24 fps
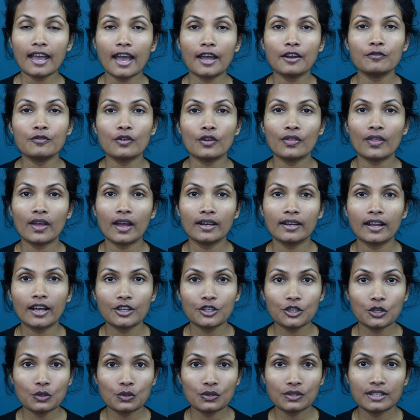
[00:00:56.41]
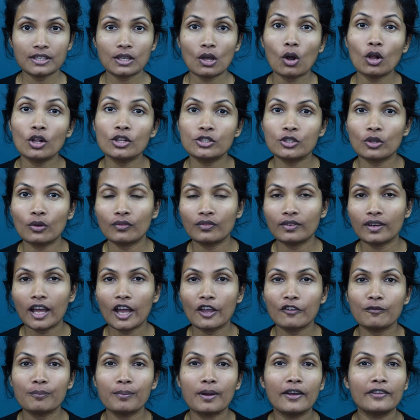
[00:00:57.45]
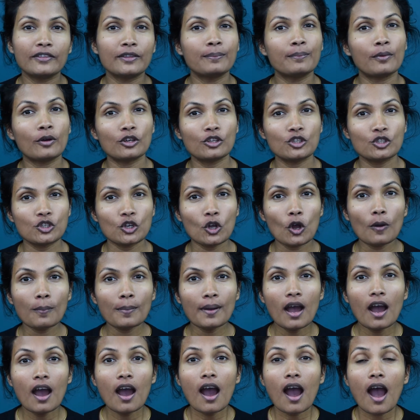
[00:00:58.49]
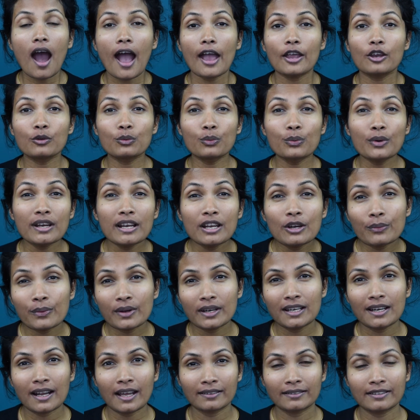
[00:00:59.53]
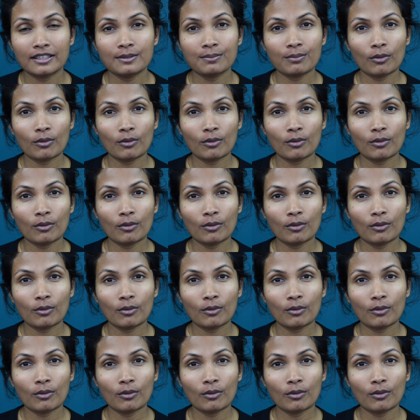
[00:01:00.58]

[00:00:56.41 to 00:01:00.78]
and for that I use the Also of Life by the Body Shop. I really like this